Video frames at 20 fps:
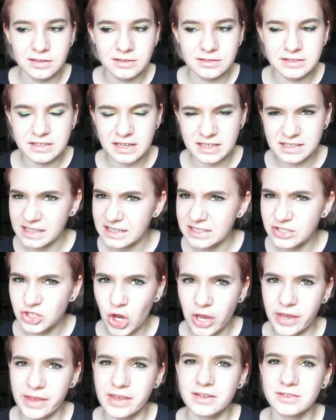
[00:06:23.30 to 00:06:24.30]
does it
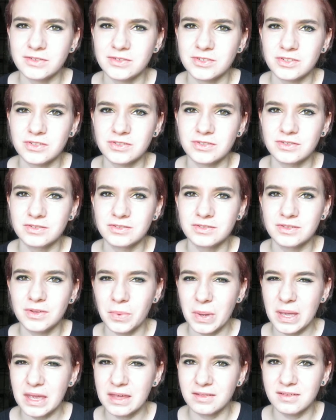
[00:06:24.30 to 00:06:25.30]
change the
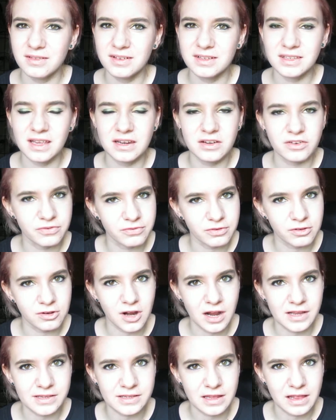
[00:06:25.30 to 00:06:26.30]
way it looks under
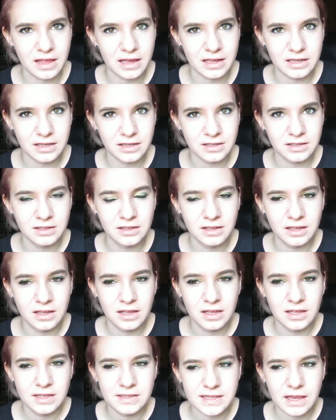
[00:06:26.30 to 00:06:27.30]
fluorescent lighting?
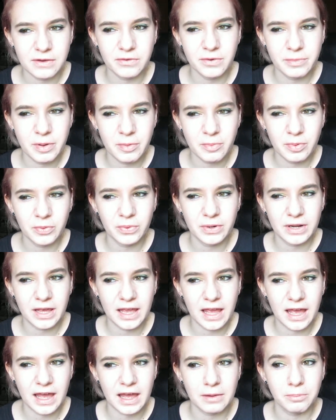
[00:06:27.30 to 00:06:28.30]
So I remember when I
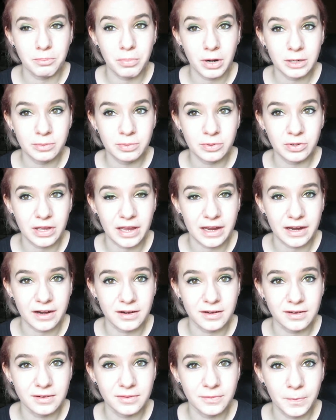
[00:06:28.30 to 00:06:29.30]
had purple
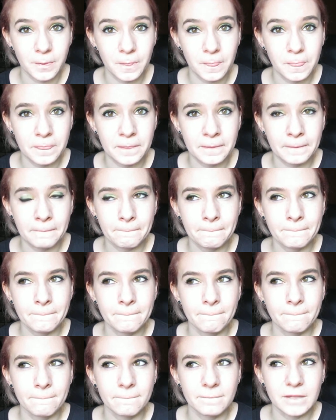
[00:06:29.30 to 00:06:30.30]
hair
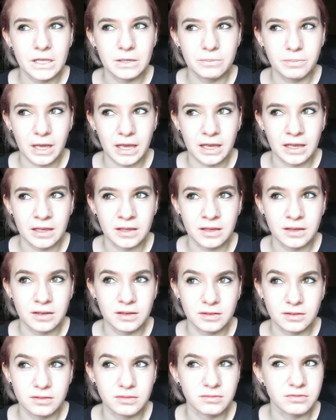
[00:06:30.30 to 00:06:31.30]
back
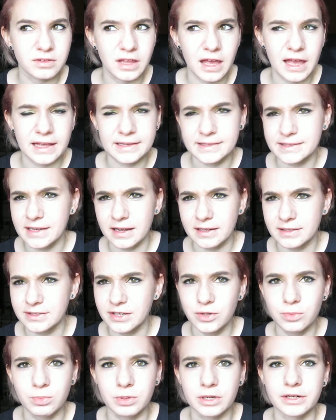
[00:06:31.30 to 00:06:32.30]
last
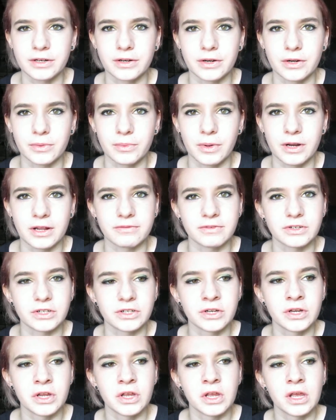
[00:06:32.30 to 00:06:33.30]
October or
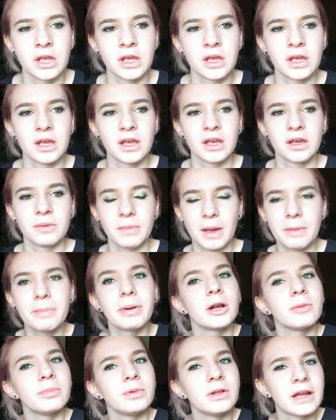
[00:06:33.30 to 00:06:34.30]
whatever, my
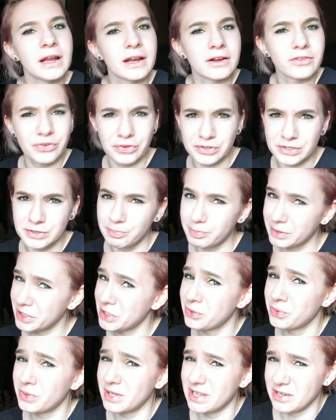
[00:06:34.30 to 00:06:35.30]
purple hair looked
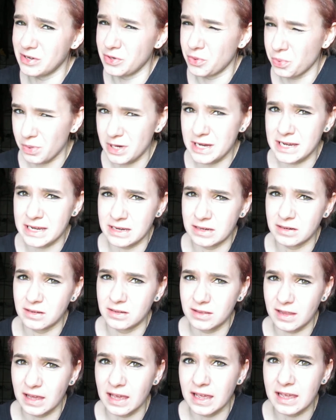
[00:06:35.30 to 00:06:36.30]
blue and green,
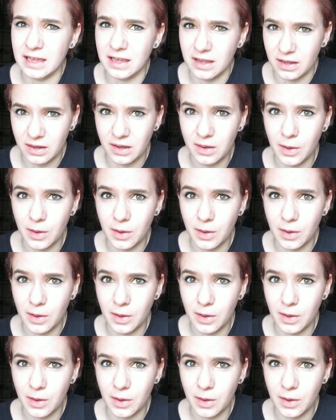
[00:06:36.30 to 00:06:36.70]
like